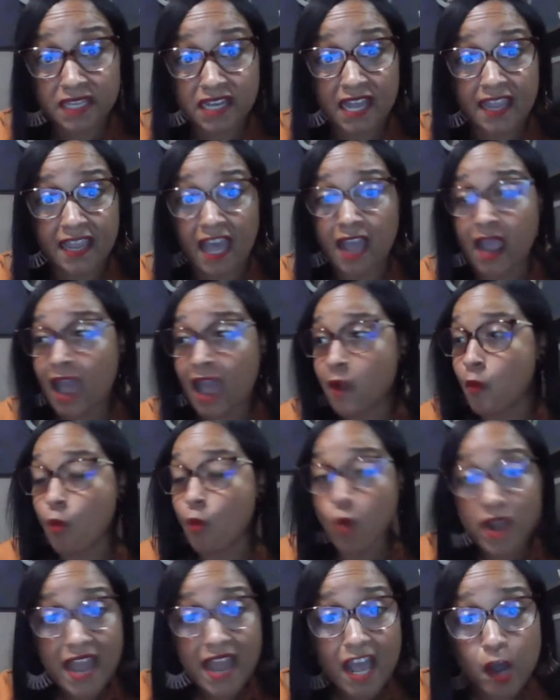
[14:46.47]
Like, I
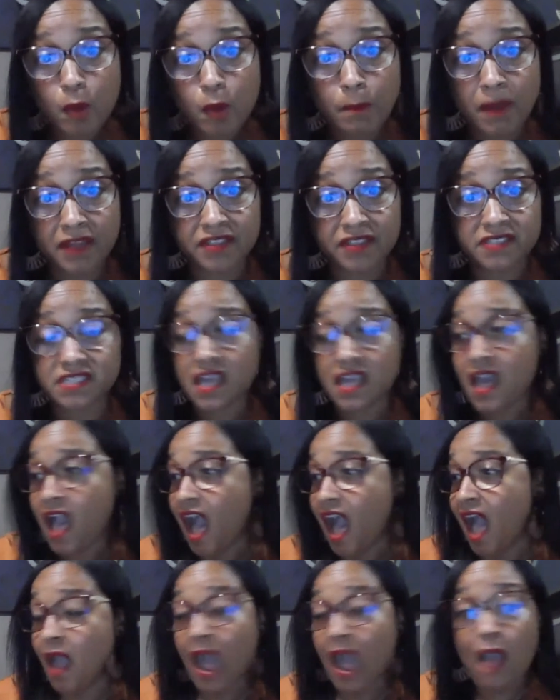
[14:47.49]
want to help mothers.
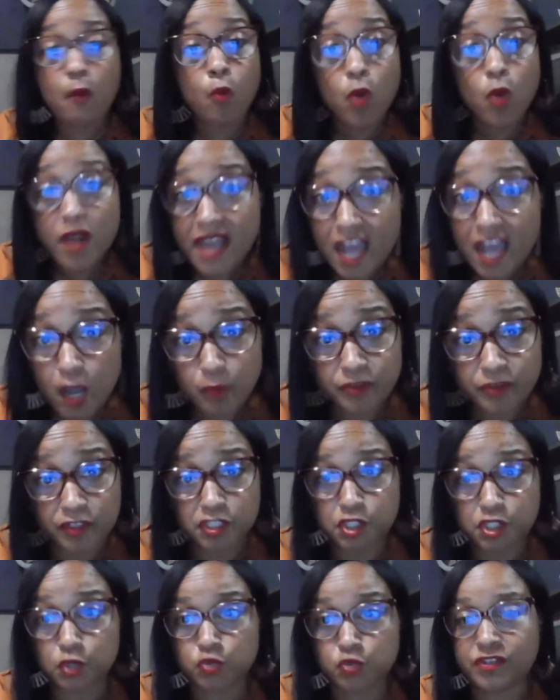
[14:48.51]
I want to help their
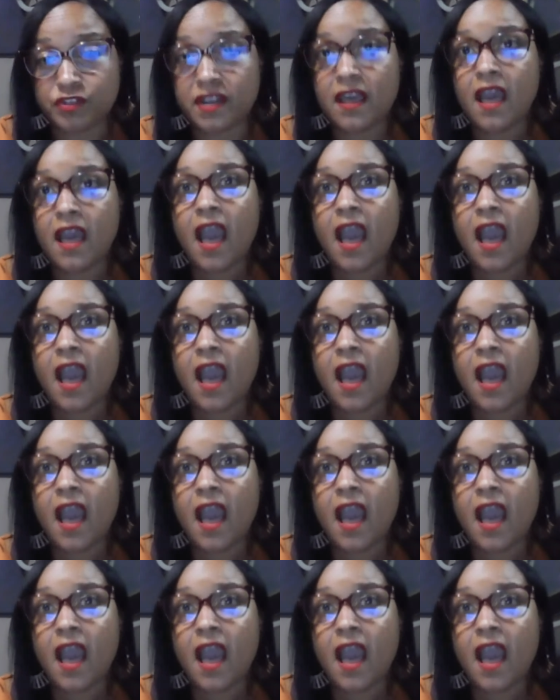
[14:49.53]
children.